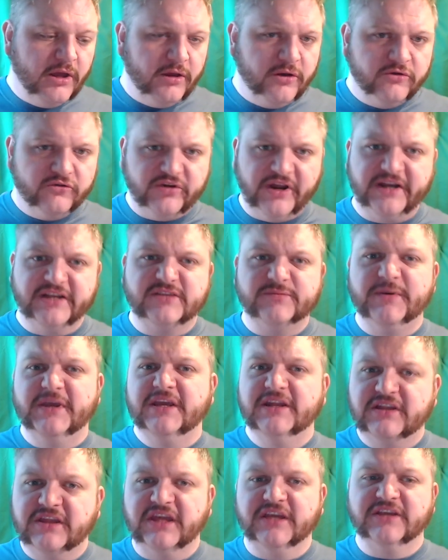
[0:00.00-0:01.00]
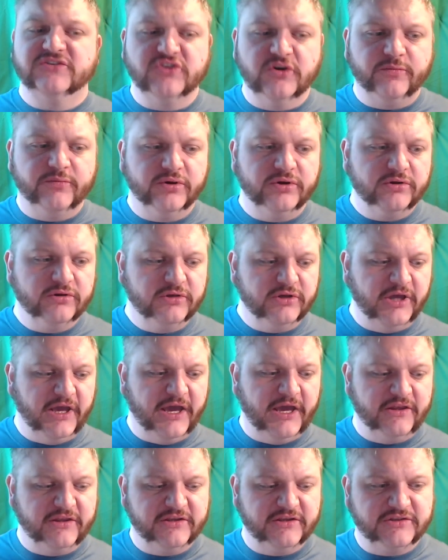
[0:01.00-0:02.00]
Trying to speed things up
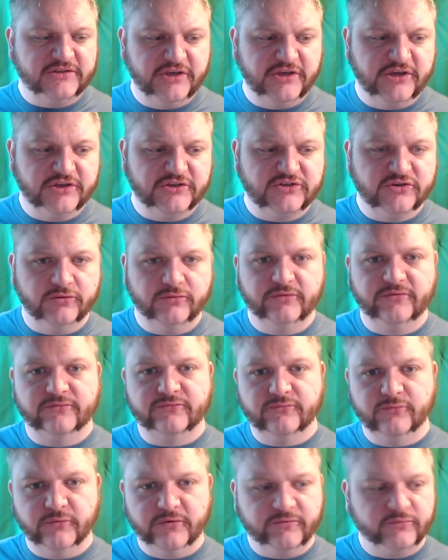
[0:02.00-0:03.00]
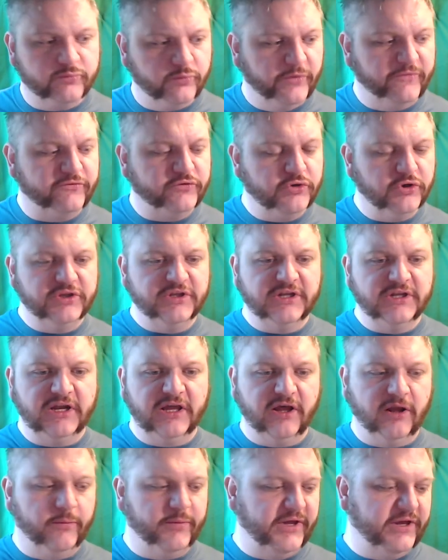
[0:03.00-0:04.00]
this year, so we've done a
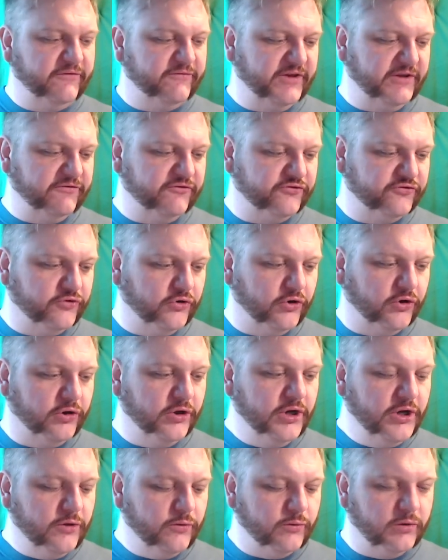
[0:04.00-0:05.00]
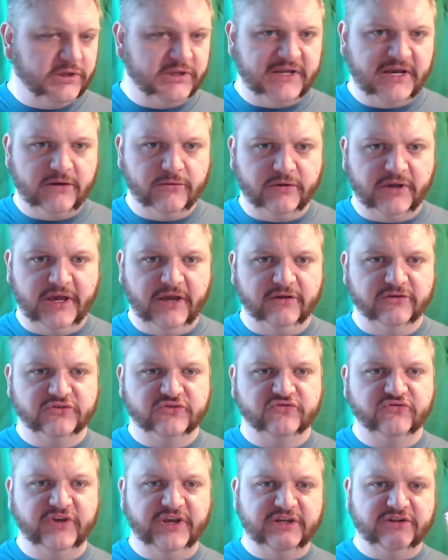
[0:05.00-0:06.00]
little bit of intro. We'll now get
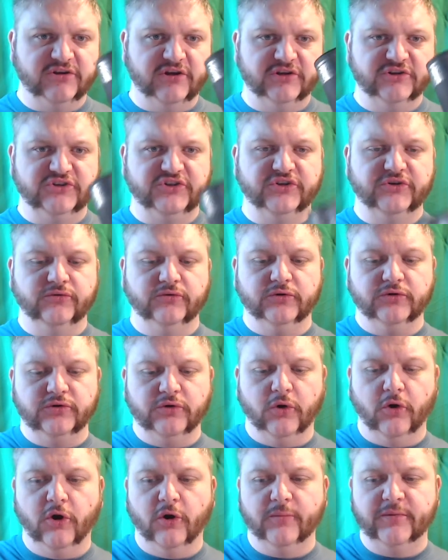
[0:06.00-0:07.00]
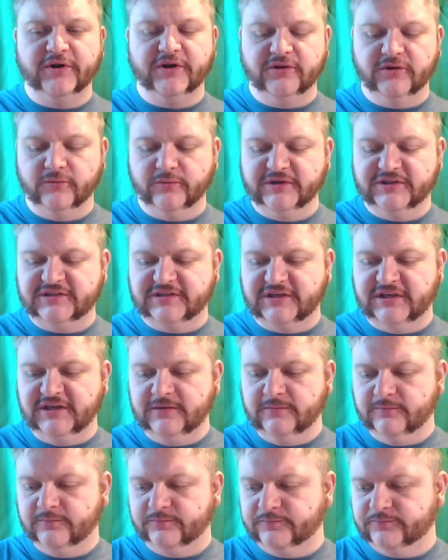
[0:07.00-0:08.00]
straight on to opening the
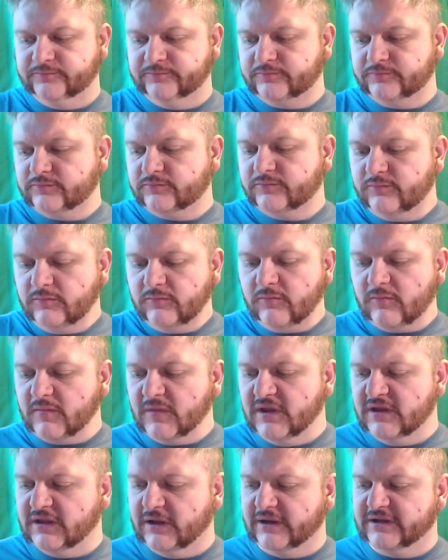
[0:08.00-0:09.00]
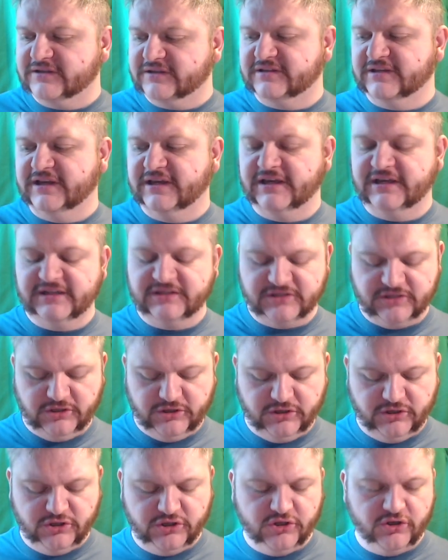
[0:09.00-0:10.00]
whiskey. As I said,
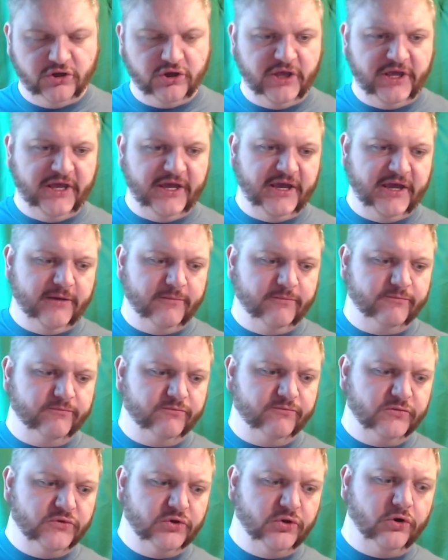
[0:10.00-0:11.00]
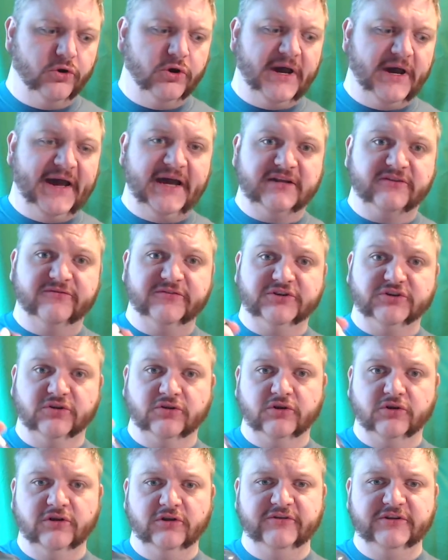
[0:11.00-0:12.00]
no artificial
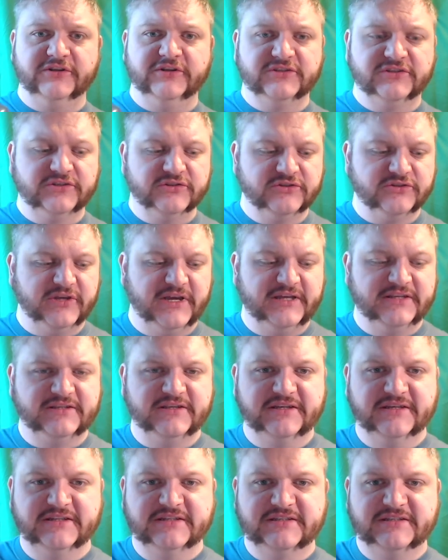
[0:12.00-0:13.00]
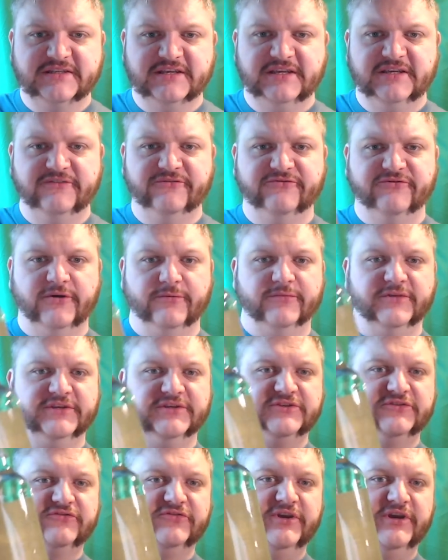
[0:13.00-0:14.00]
colourings, so as you can see from this
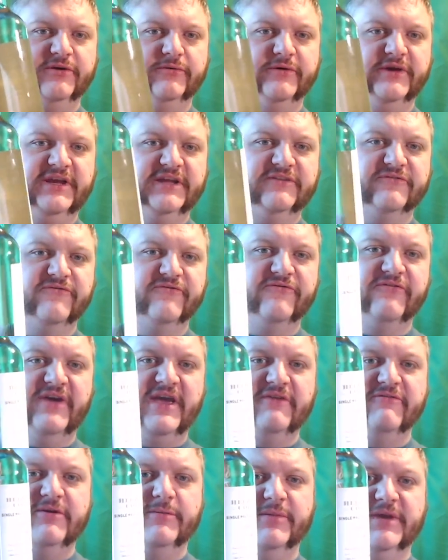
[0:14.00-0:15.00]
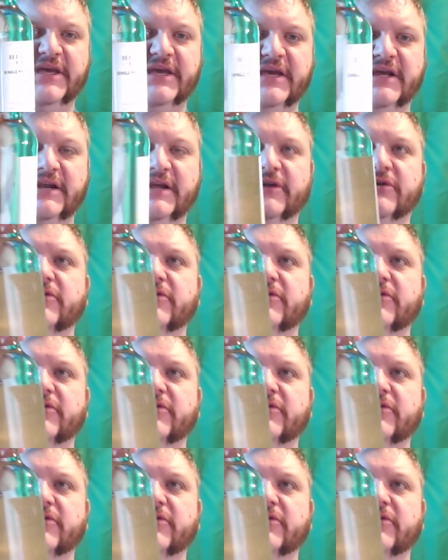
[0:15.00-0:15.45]
straight away, it's very pale in